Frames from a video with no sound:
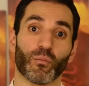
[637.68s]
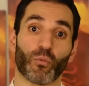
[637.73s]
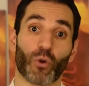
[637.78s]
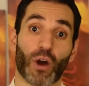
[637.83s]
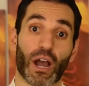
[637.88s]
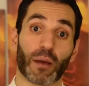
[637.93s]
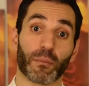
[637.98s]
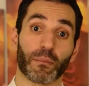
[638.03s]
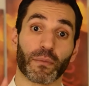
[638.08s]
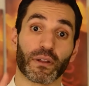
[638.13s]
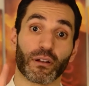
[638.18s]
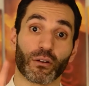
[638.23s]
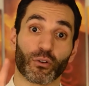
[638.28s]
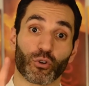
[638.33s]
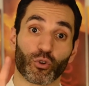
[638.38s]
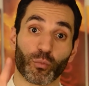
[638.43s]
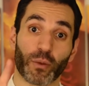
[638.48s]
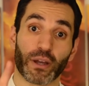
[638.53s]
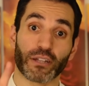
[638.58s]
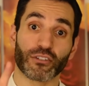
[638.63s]
Muhammad
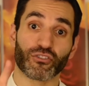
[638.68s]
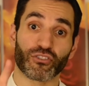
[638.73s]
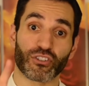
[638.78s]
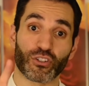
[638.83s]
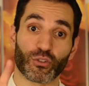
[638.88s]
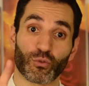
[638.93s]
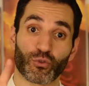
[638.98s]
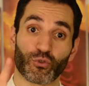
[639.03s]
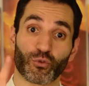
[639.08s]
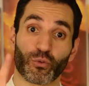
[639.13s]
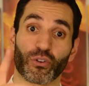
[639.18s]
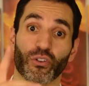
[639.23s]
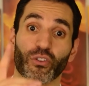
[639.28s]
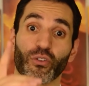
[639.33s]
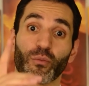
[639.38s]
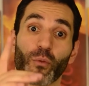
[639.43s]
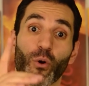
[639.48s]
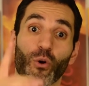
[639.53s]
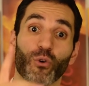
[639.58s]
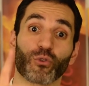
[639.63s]
al-Qubanji was one of
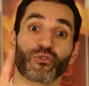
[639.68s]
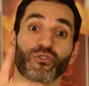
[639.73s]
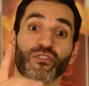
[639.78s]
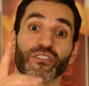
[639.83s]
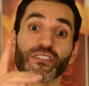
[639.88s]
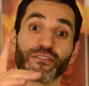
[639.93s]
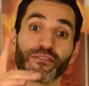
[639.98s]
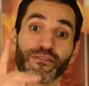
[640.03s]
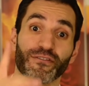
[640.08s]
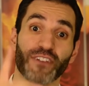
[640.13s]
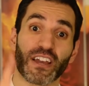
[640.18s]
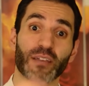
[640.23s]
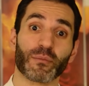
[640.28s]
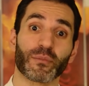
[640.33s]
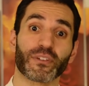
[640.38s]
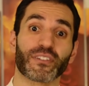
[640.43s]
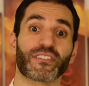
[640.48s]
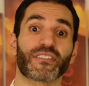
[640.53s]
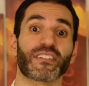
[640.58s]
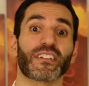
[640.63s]
the most
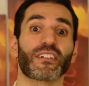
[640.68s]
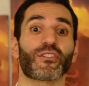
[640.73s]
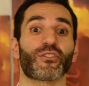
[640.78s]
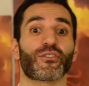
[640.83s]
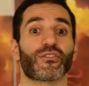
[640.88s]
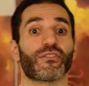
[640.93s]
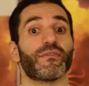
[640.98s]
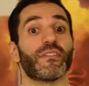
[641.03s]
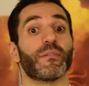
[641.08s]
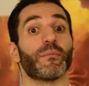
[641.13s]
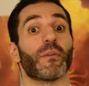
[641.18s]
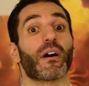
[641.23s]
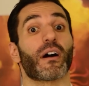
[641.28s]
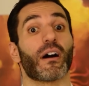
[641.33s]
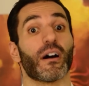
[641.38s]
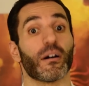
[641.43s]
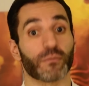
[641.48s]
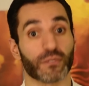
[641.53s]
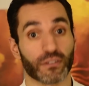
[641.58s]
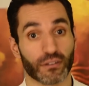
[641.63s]
famous singers of the
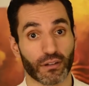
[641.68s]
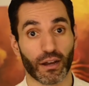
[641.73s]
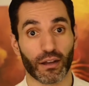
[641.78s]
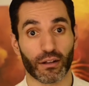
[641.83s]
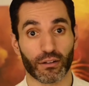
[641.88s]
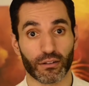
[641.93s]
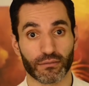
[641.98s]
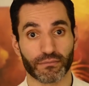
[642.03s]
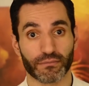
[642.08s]
maqam style,